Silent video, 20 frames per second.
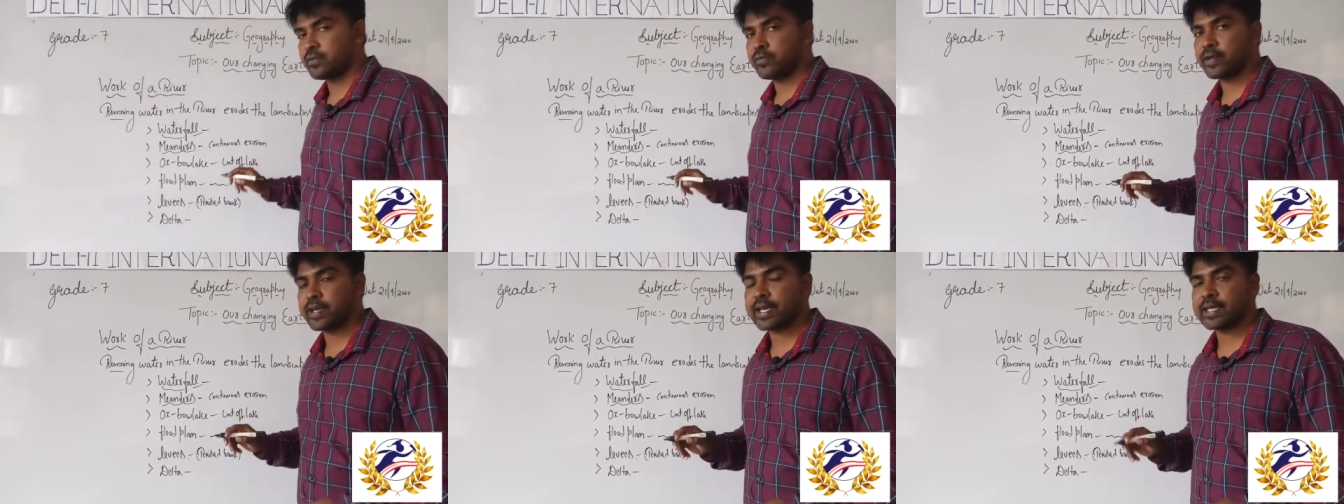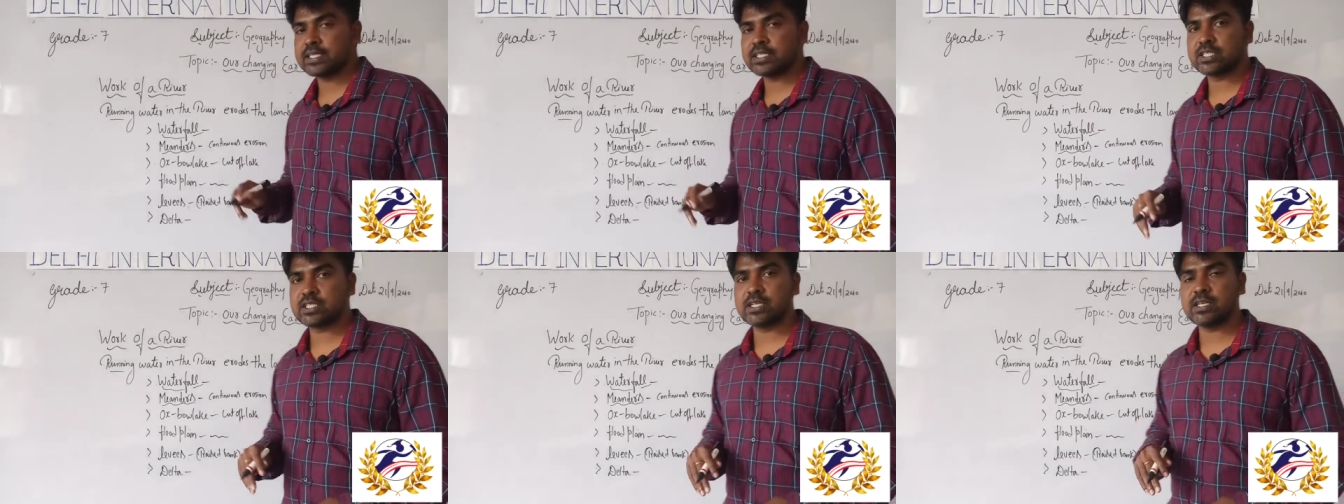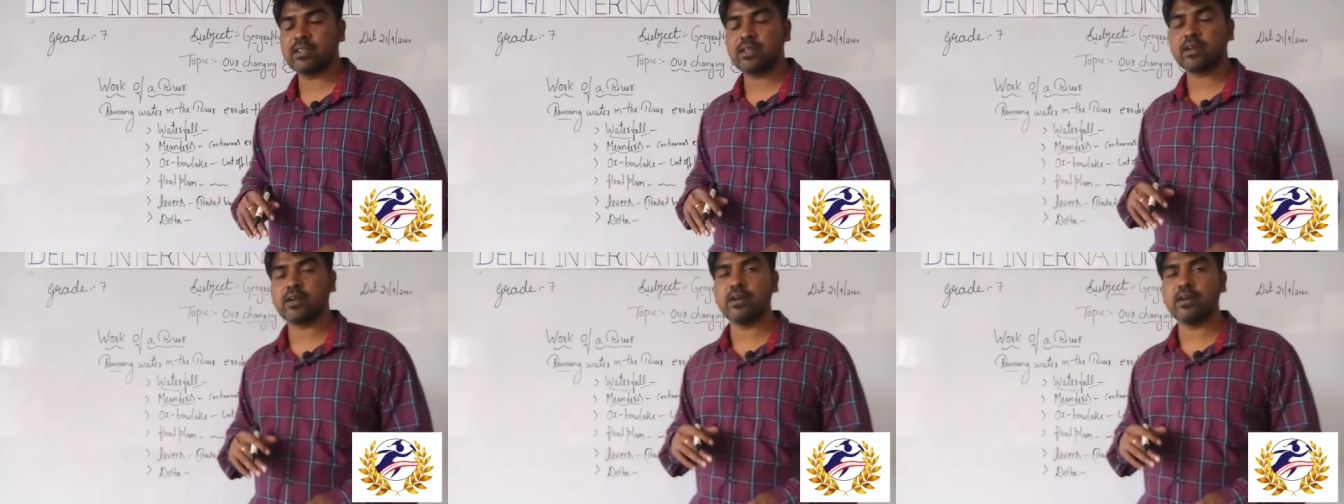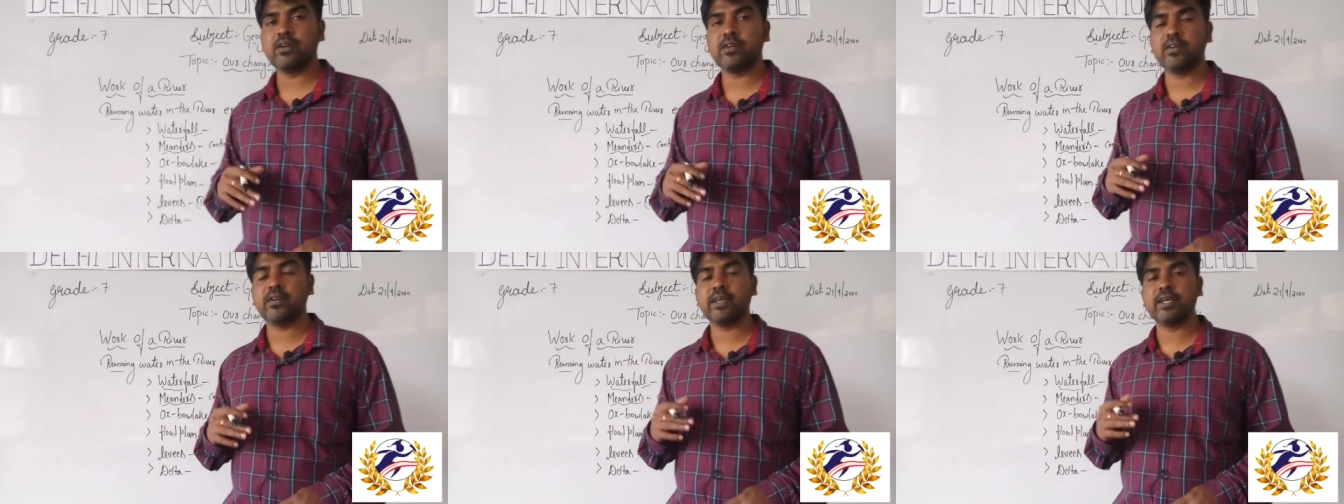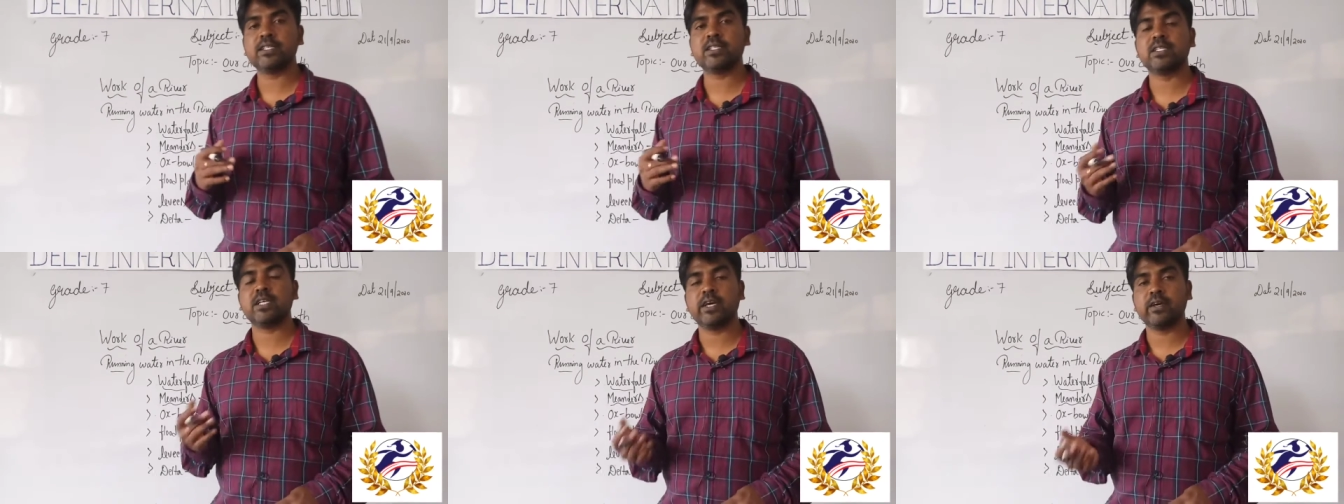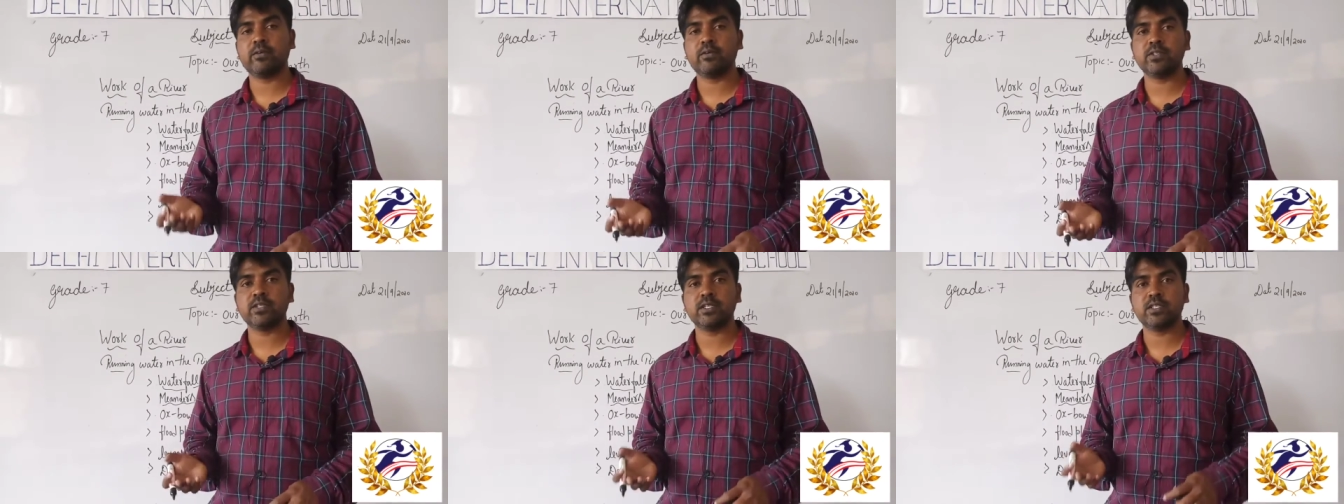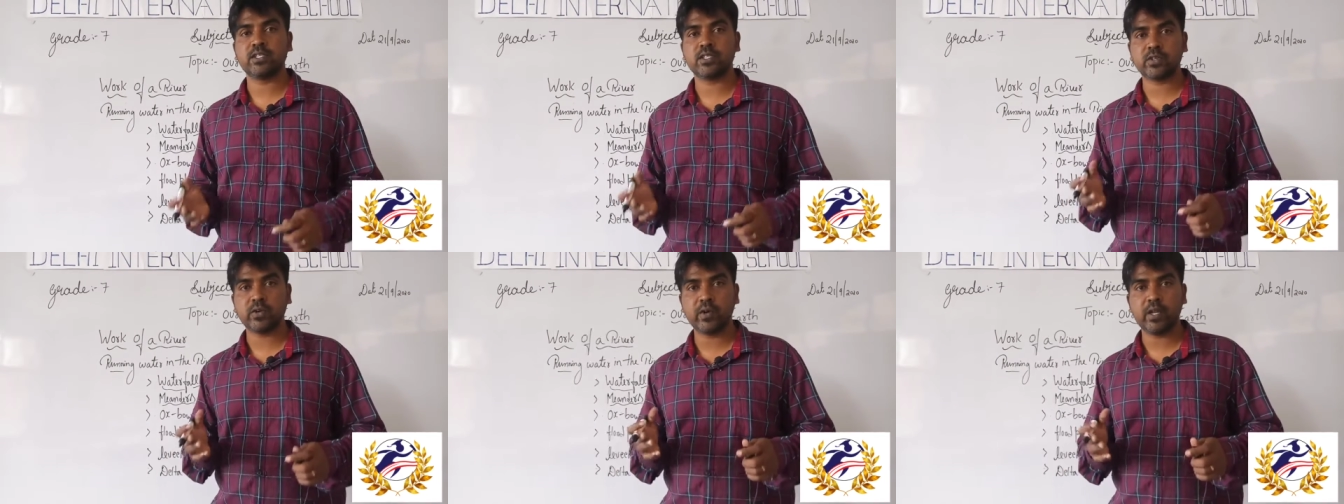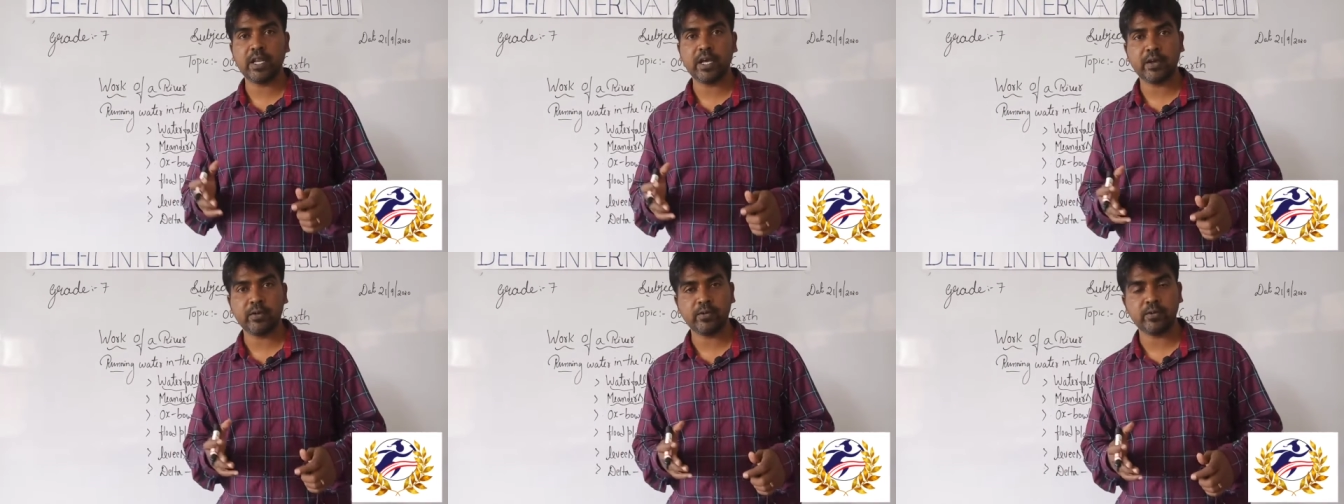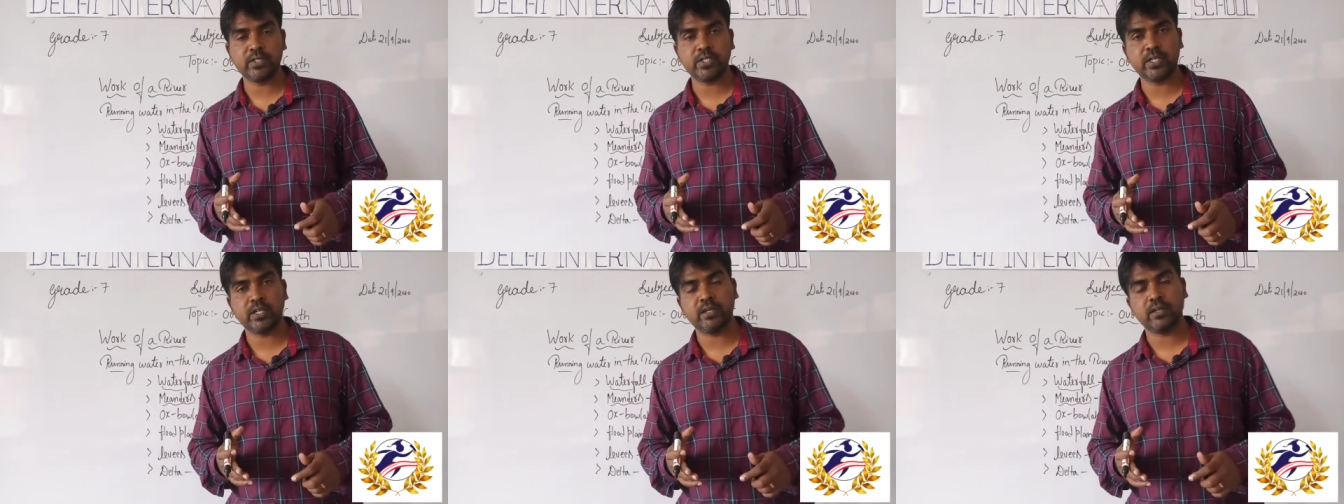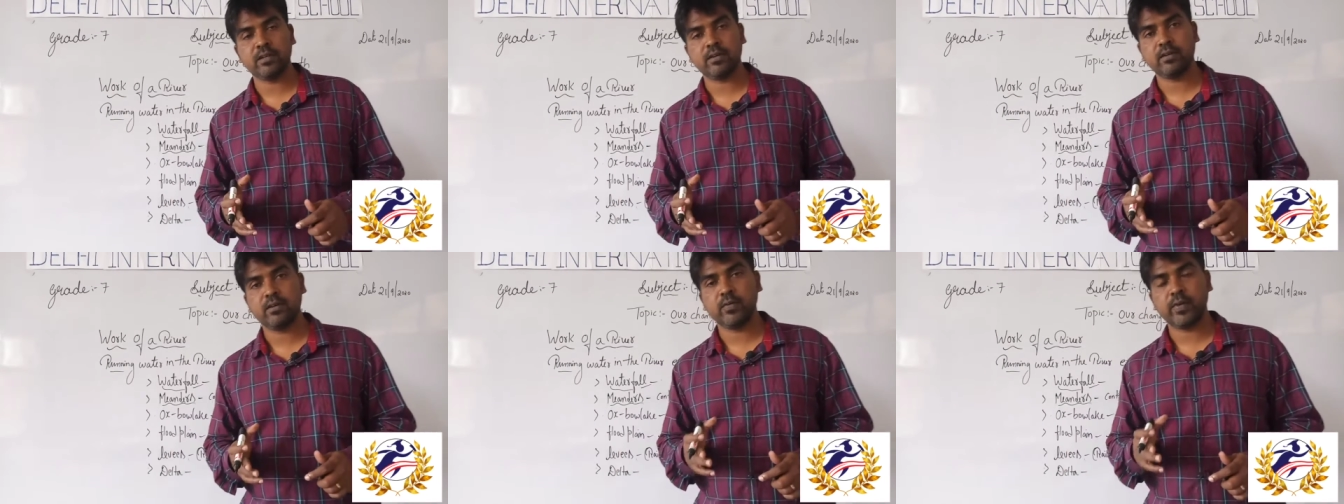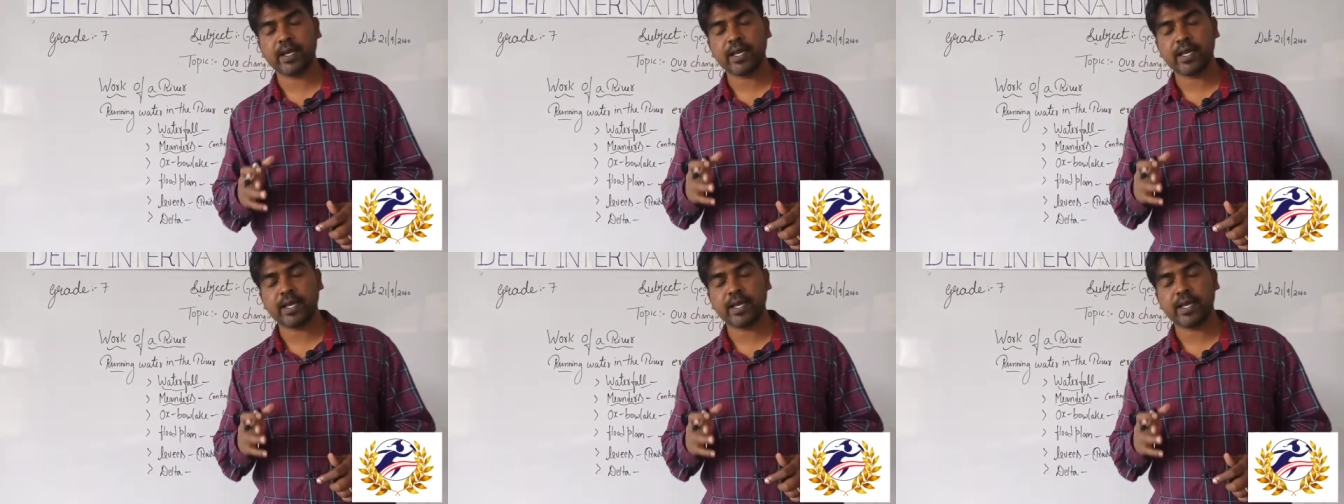We can see the continuous erosion, soil erosion.